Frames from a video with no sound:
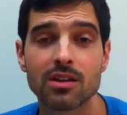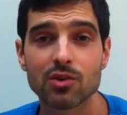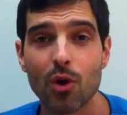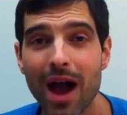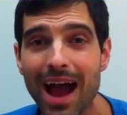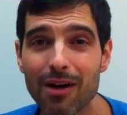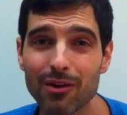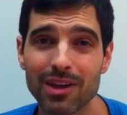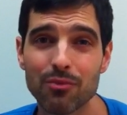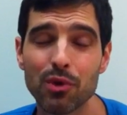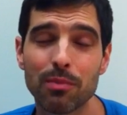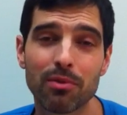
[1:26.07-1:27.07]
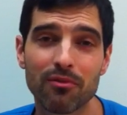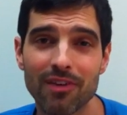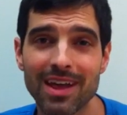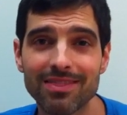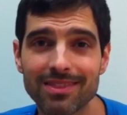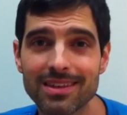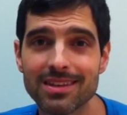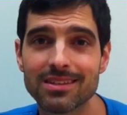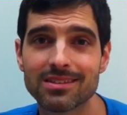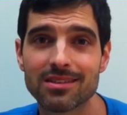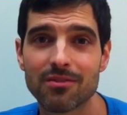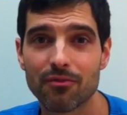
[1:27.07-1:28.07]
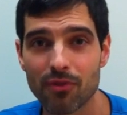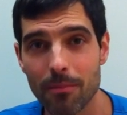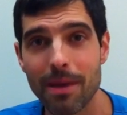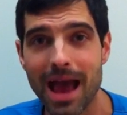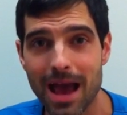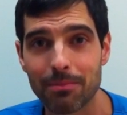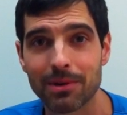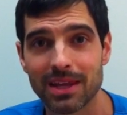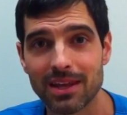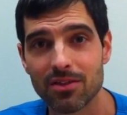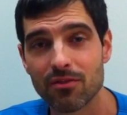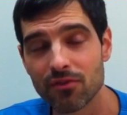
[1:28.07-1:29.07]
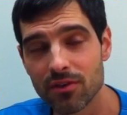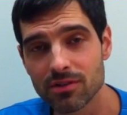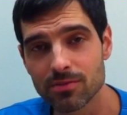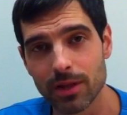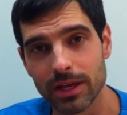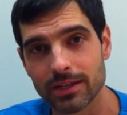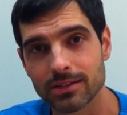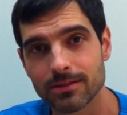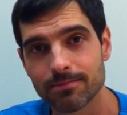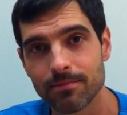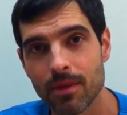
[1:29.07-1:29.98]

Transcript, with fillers: So how can we prevent these from happening in the first place?